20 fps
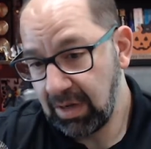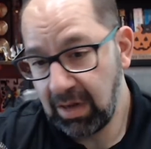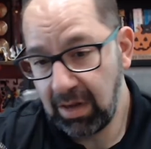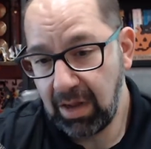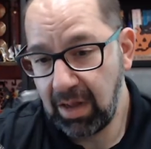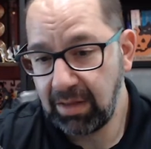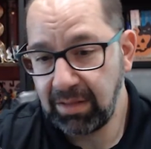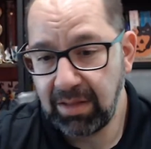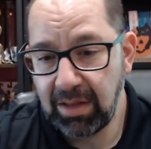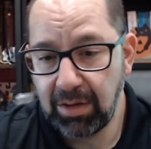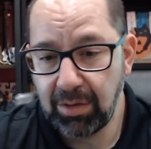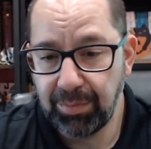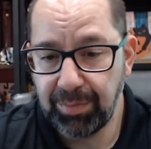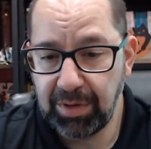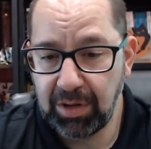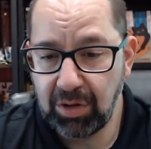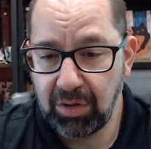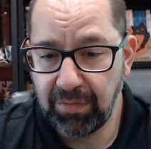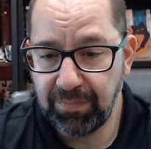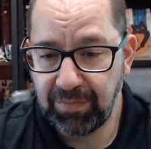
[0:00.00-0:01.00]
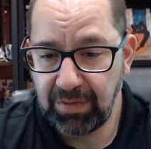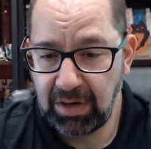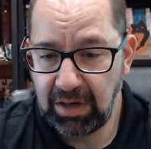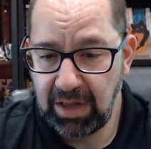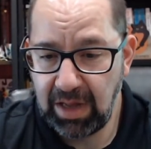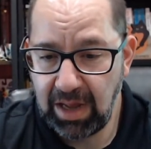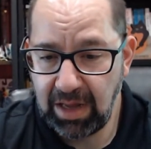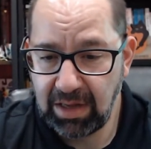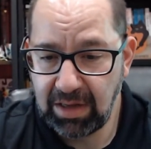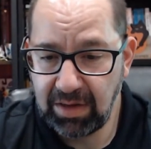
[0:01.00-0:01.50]
I think it'd be good for the
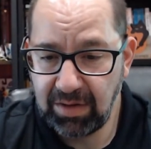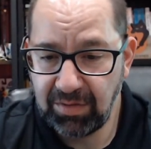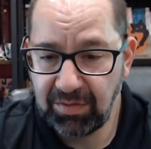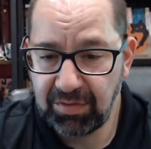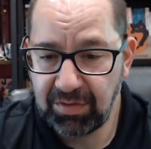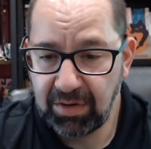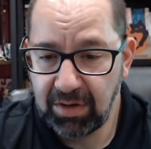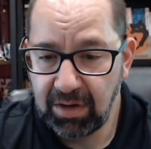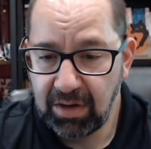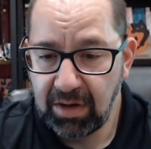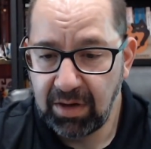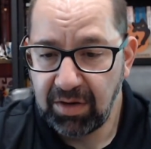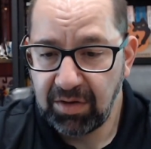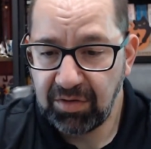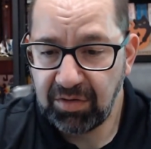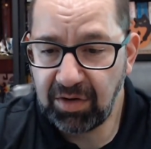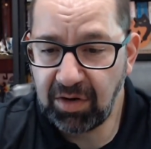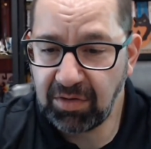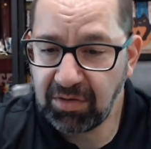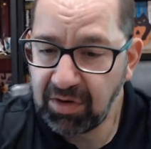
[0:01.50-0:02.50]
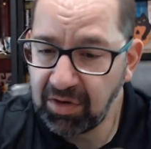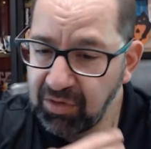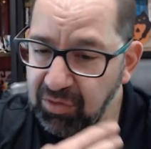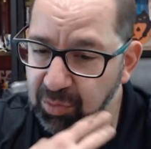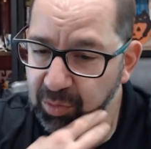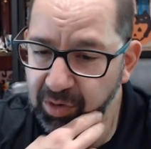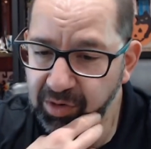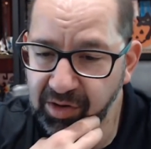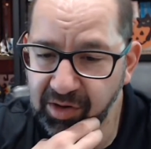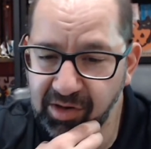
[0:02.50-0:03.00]
Yankees. Celtics
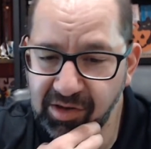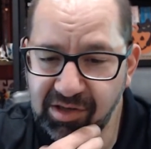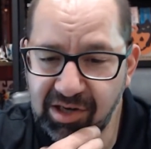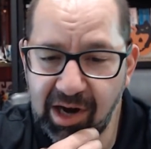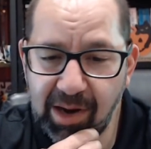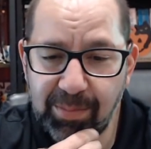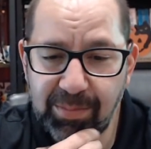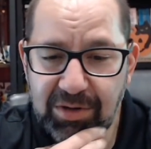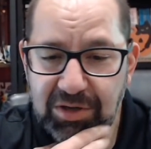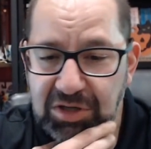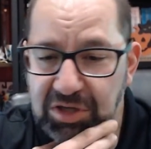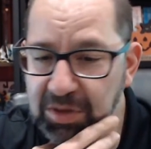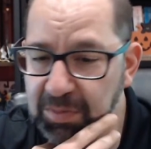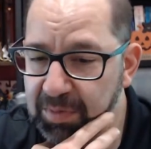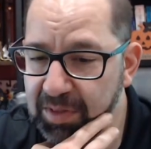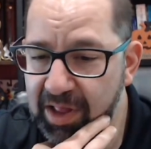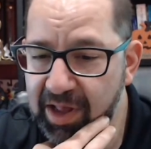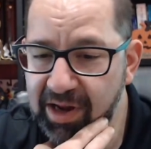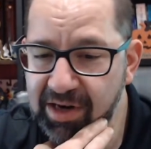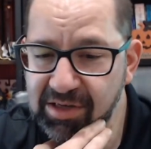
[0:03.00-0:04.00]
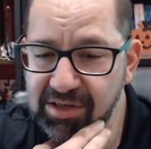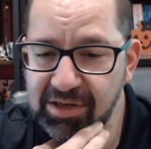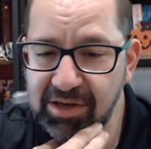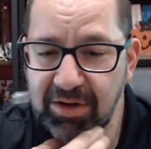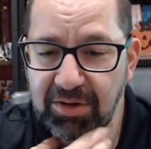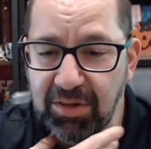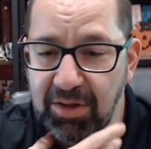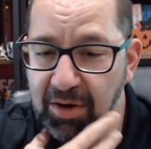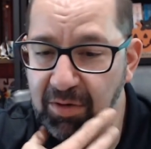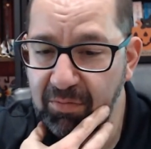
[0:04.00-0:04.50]
won the championship last
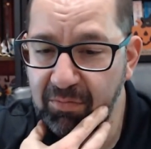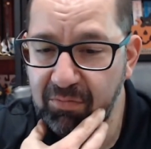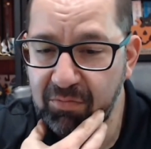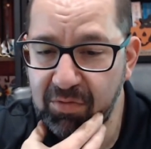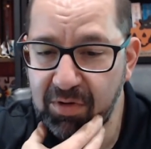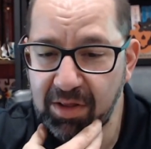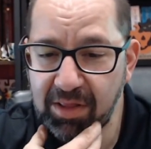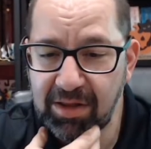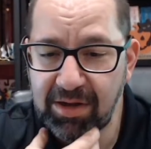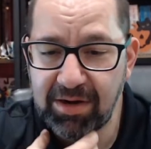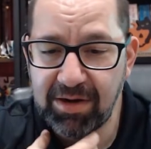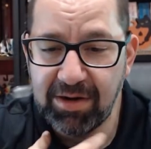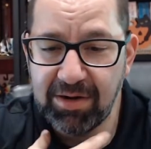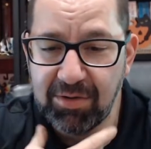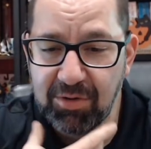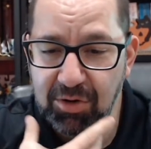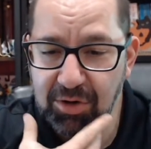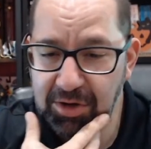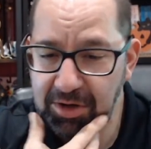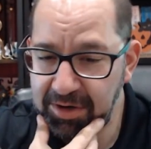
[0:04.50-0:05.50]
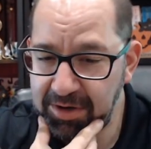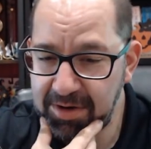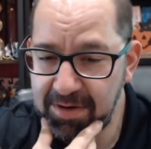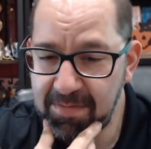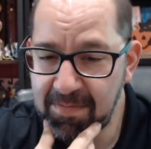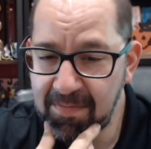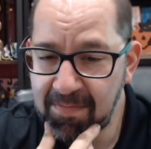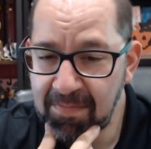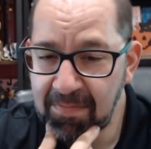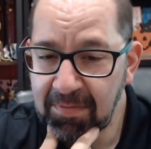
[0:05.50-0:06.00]
year. They're really good.
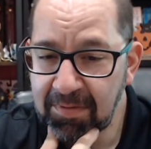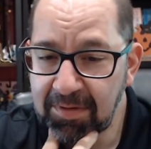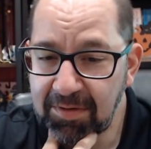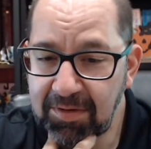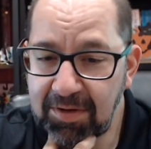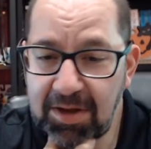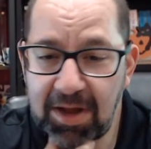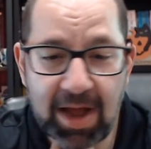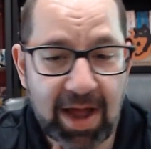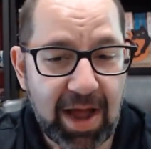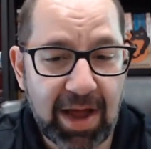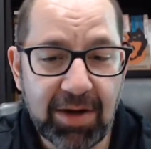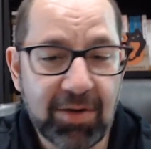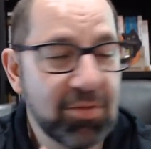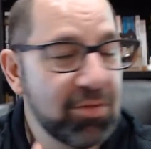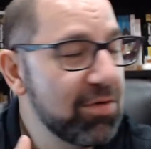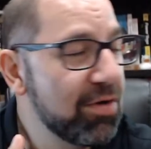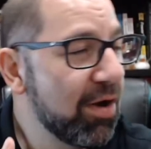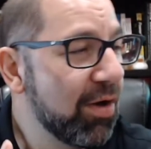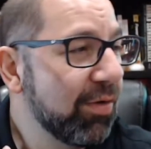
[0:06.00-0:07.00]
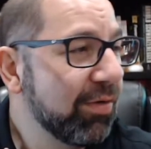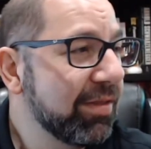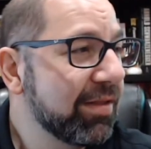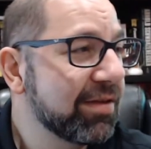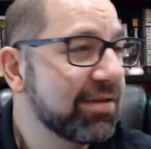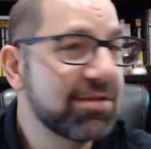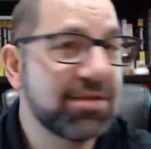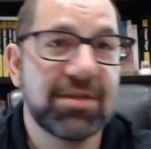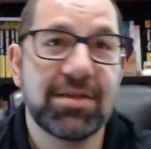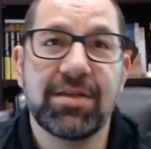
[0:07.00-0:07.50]
See, I don't know
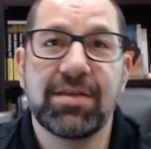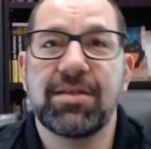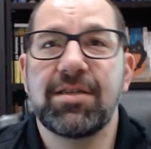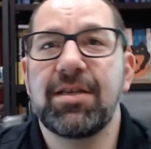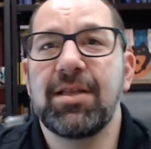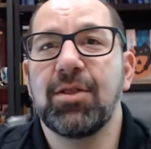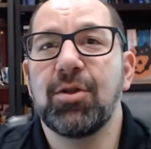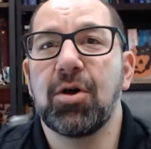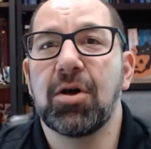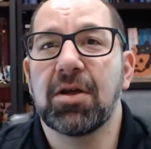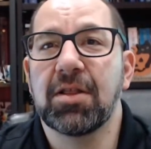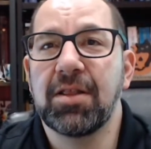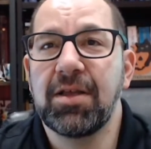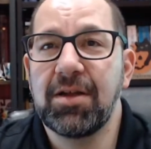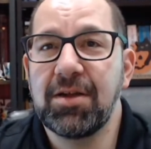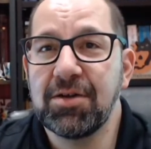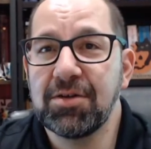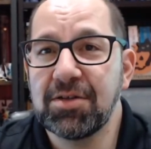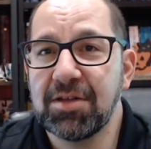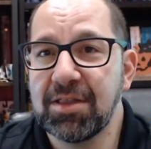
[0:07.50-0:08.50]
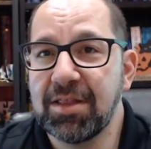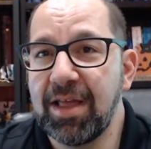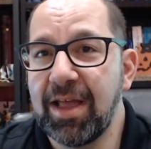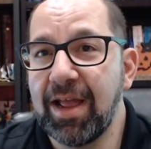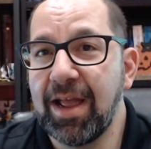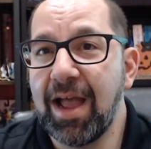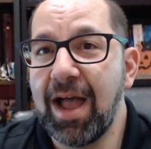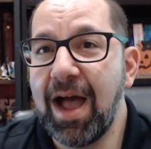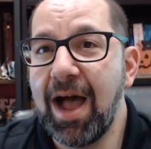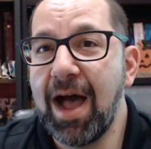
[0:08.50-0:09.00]
this. See, look, here's the
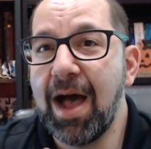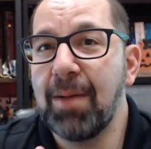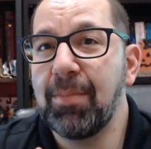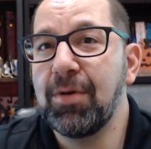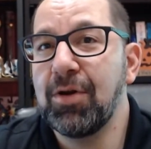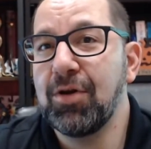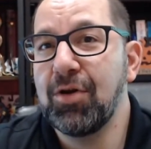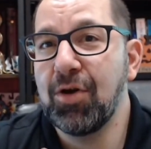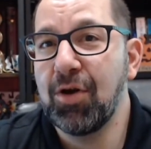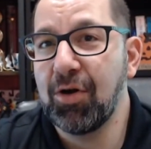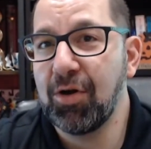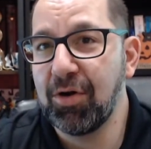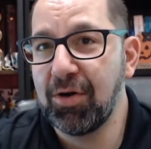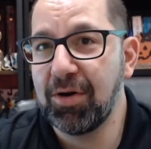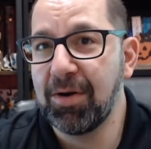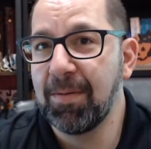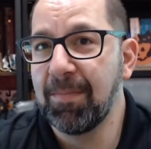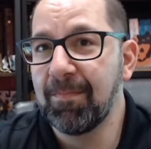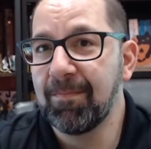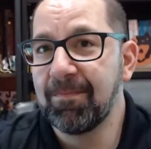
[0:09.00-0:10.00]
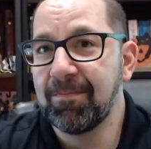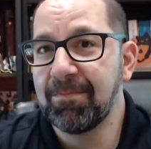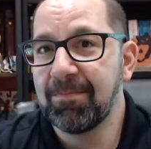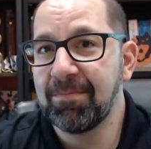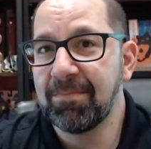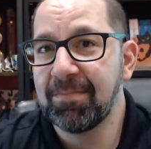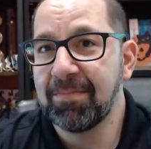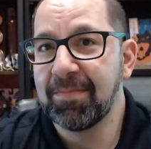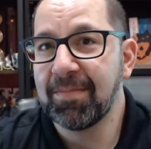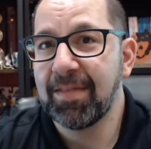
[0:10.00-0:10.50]
thing. I'm a nerd.
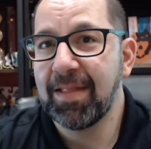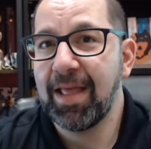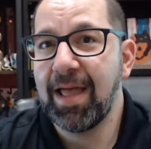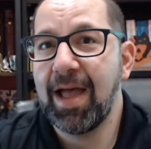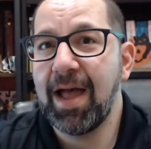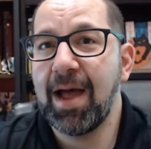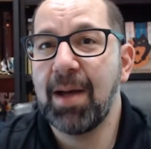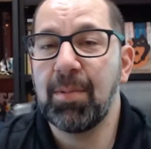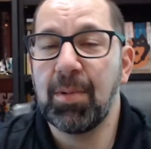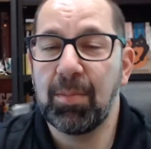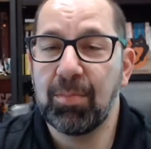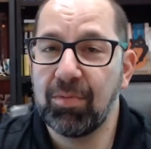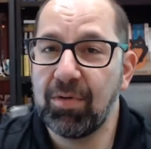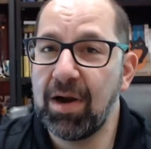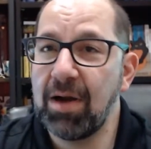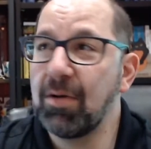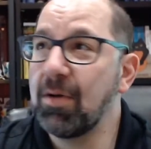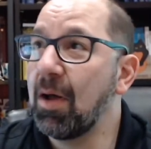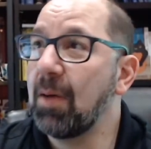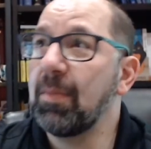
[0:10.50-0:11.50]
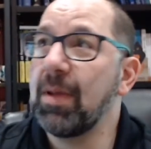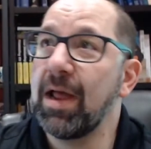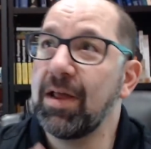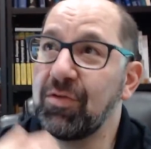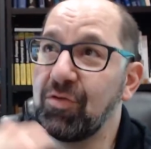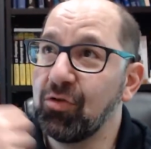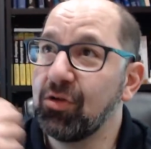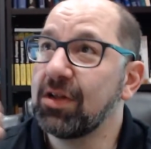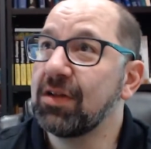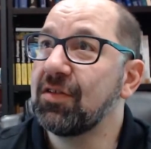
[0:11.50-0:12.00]
I'm a proud. I mean,
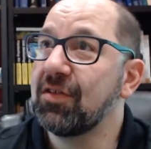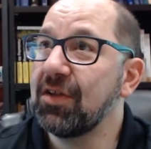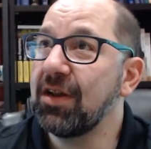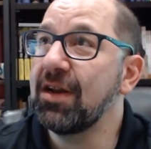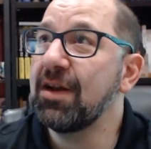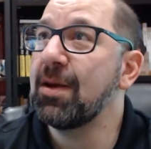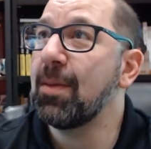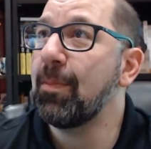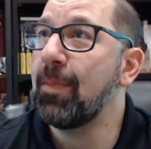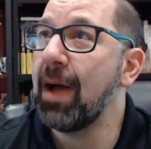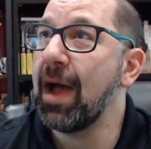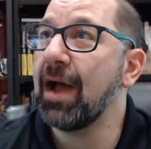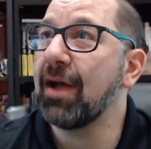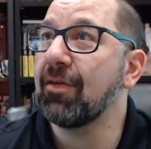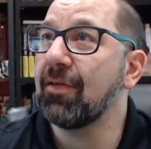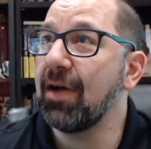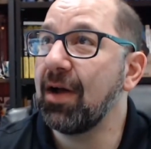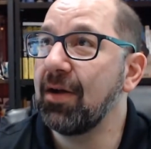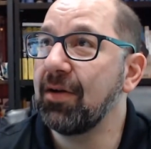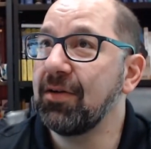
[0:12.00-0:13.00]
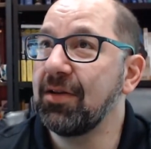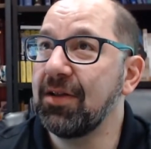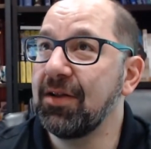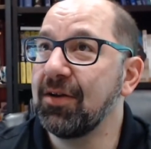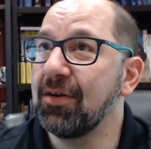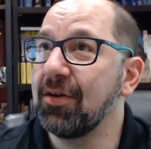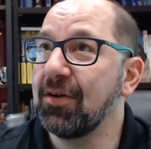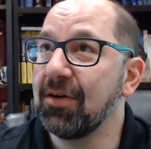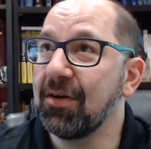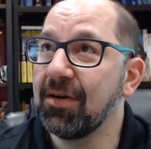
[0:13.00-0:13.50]
as you can see in the background
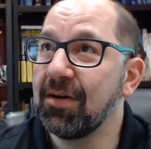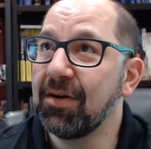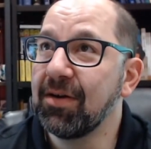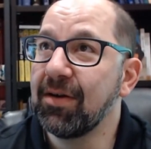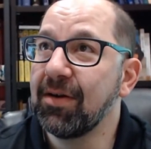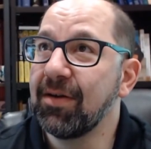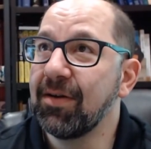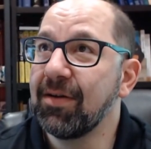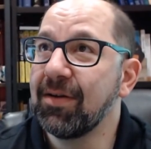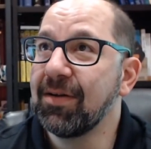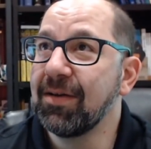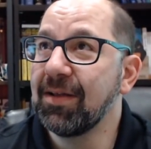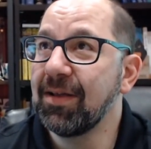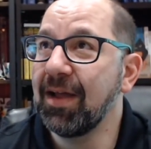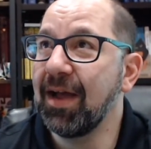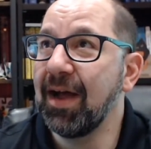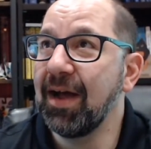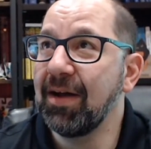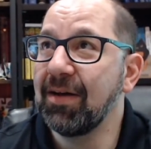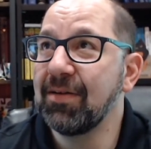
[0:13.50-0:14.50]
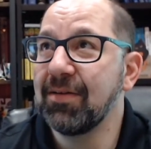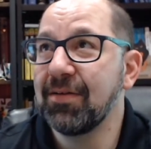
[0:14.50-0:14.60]
here. Yeah,